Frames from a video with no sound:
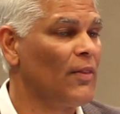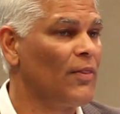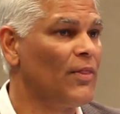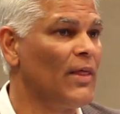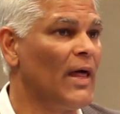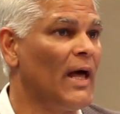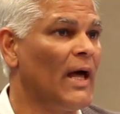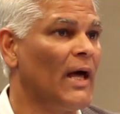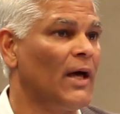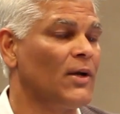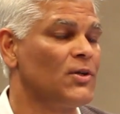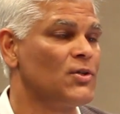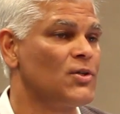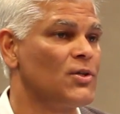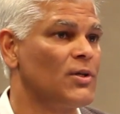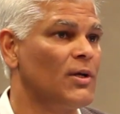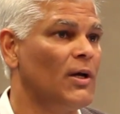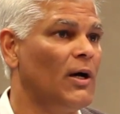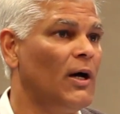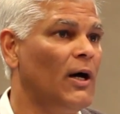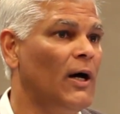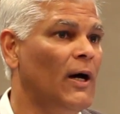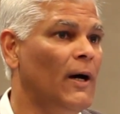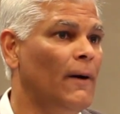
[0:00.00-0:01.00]
that
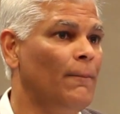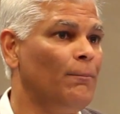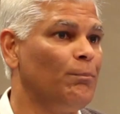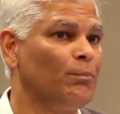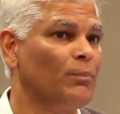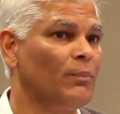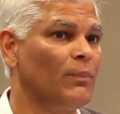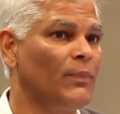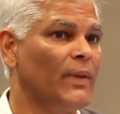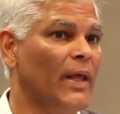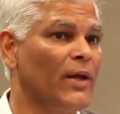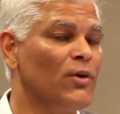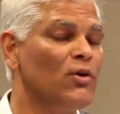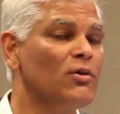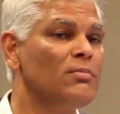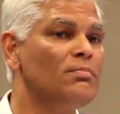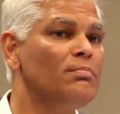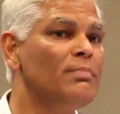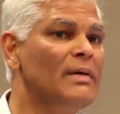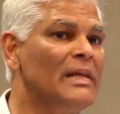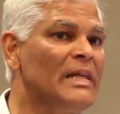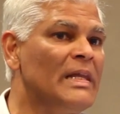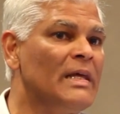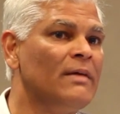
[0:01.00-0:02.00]
they
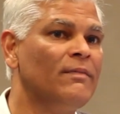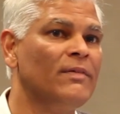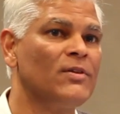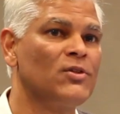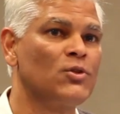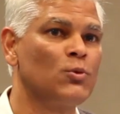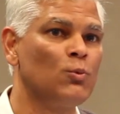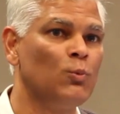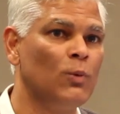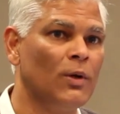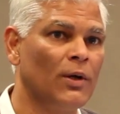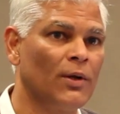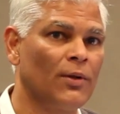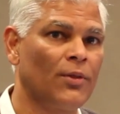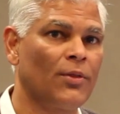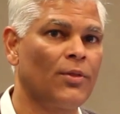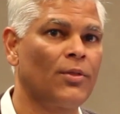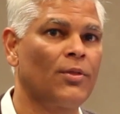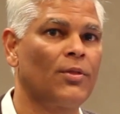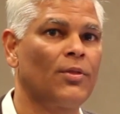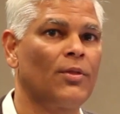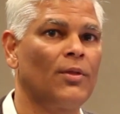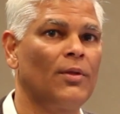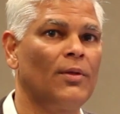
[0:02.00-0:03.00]
don't believe it's worth
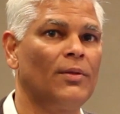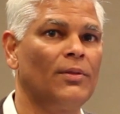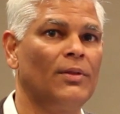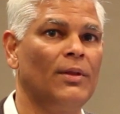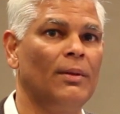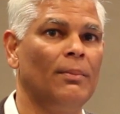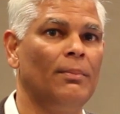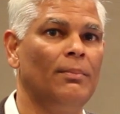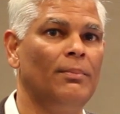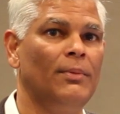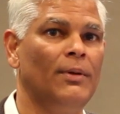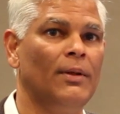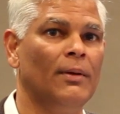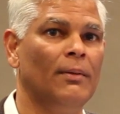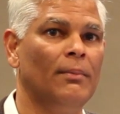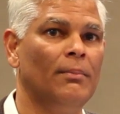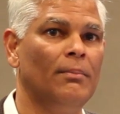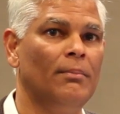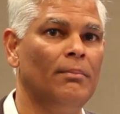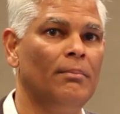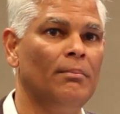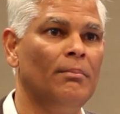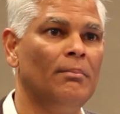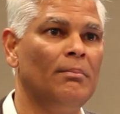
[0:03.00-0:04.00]
the
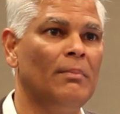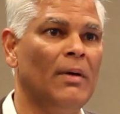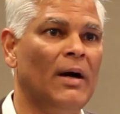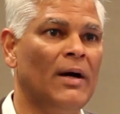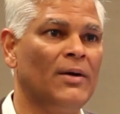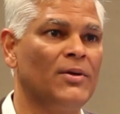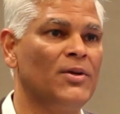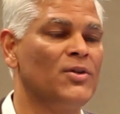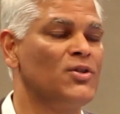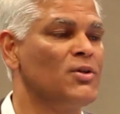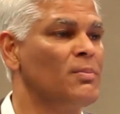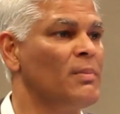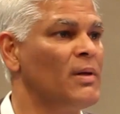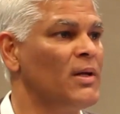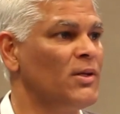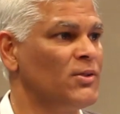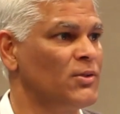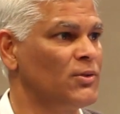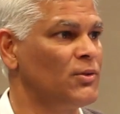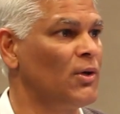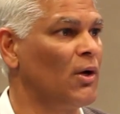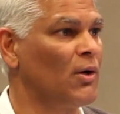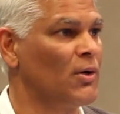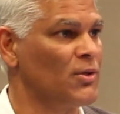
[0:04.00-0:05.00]
hundreds of
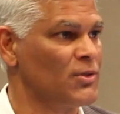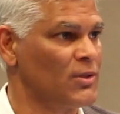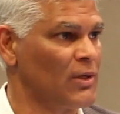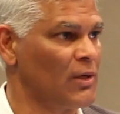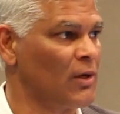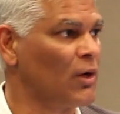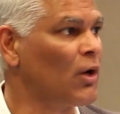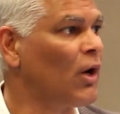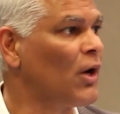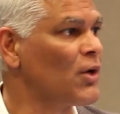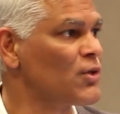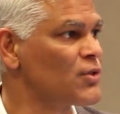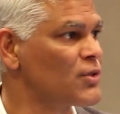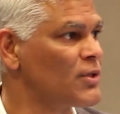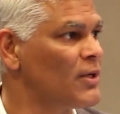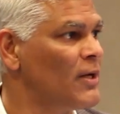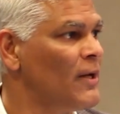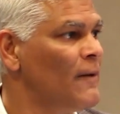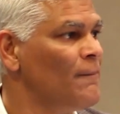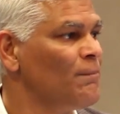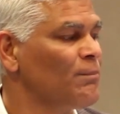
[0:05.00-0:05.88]
millions of dollars it'll cost.